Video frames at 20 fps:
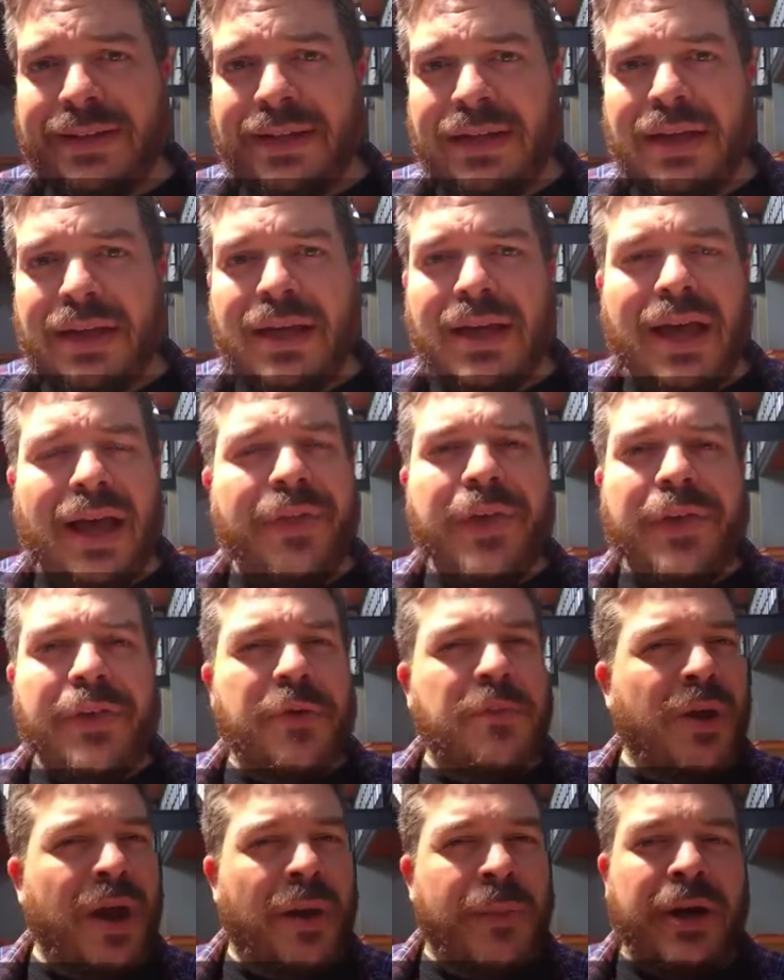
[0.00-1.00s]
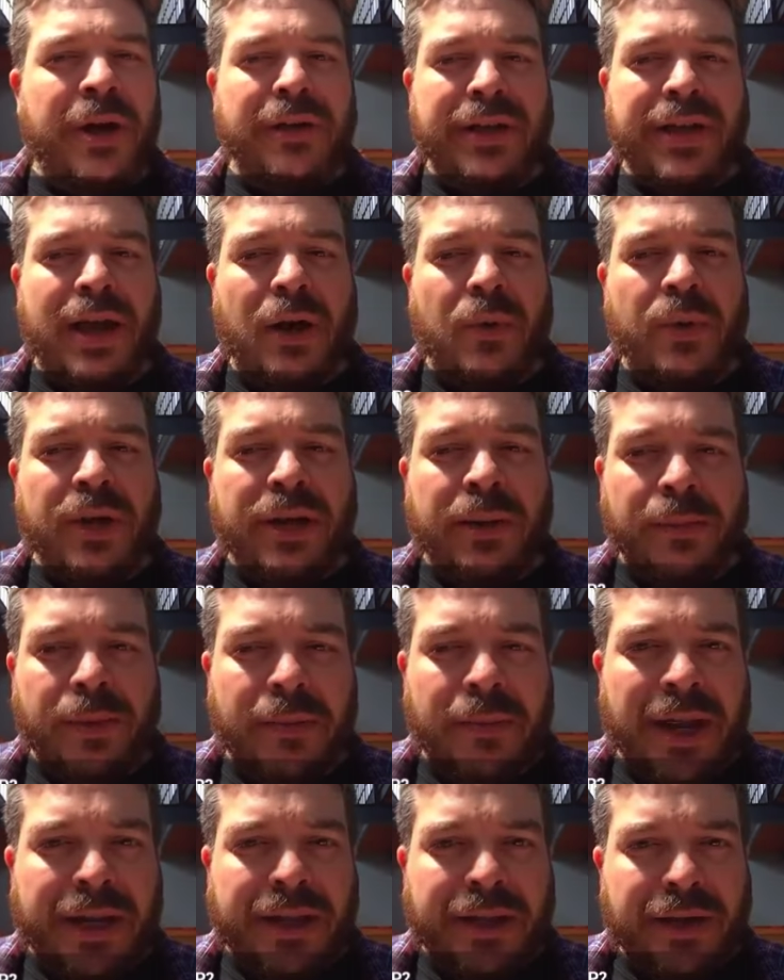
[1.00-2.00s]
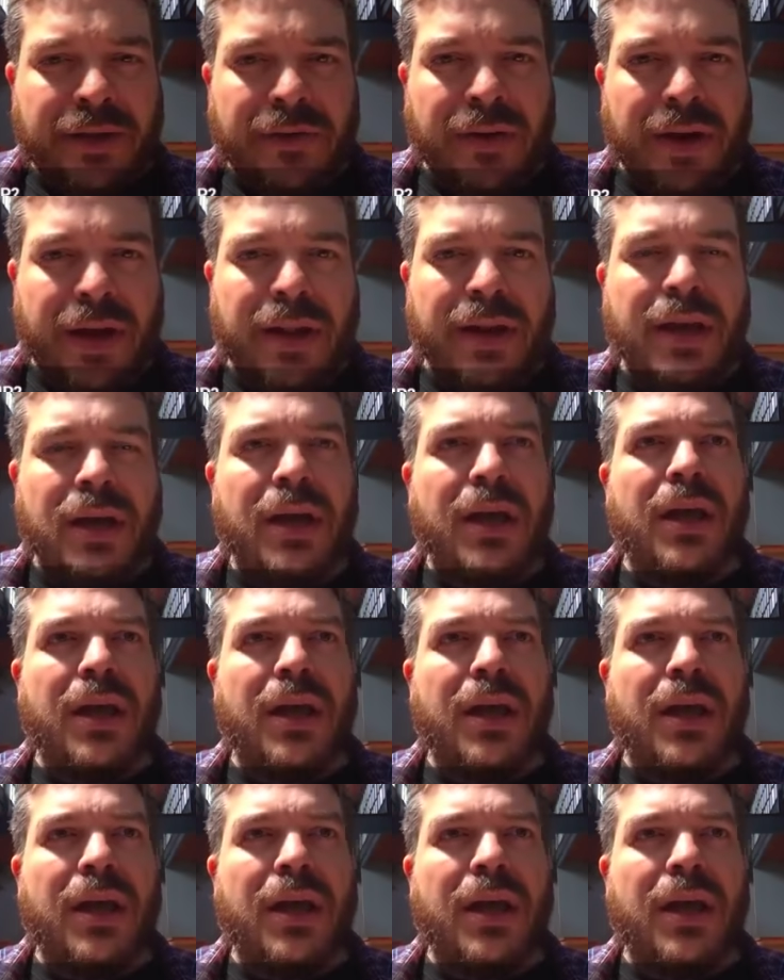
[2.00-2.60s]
And this is primarily how we implemented at Grit,